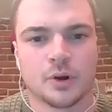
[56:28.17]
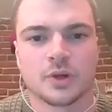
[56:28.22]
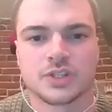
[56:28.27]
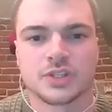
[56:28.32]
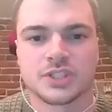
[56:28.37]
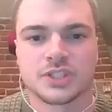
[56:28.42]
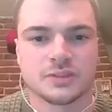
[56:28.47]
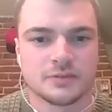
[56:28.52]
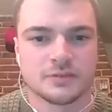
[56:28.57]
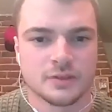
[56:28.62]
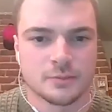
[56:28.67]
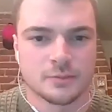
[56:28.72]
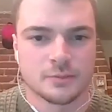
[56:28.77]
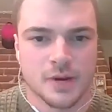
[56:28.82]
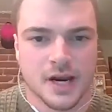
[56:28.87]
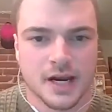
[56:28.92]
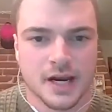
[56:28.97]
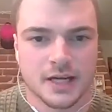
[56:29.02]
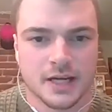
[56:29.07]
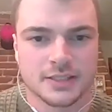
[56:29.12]
positive
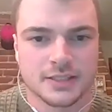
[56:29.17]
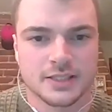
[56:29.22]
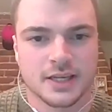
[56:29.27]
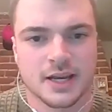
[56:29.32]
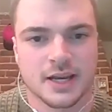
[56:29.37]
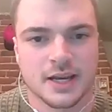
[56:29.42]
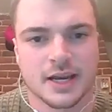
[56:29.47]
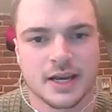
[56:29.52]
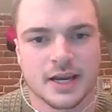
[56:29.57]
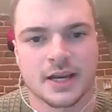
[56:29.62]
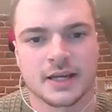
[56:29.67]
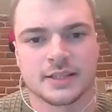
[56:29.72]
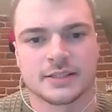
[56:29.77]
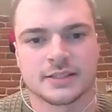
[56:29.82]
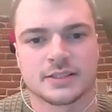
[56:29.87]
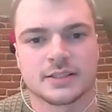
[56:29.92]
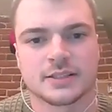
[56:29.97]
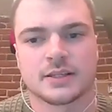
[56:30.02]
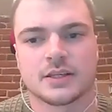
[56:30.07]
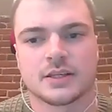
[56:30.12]
impact
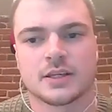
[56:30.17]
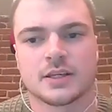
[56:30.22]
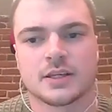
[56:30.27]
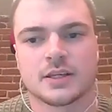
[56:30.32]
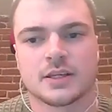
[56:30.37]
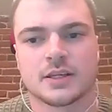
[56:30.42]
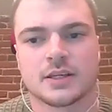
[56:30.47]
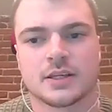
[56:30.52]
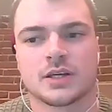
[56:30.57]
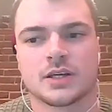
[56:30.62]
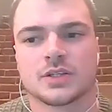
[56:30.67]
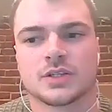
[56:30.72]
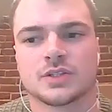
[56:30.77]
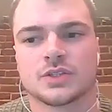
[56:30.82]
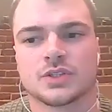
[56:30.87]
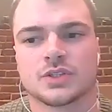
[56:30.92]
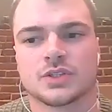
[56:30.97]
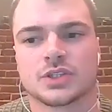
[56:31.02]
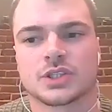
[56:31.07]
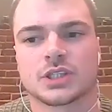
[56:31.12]
and
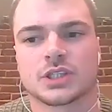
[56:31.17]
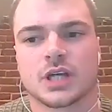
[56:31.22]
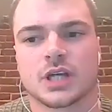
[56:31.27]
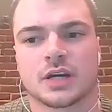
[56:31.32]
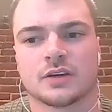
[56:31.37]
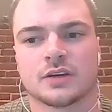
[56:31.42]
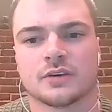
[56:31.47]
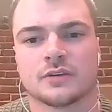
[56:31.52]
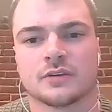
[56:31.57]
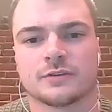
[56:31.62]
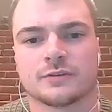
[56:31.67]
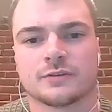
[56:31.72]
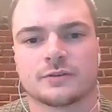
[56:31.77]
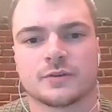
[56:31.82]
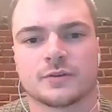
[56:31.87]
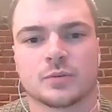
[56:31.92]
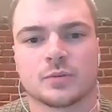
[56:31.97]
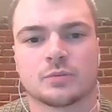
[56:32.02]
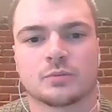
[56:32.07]
just kind of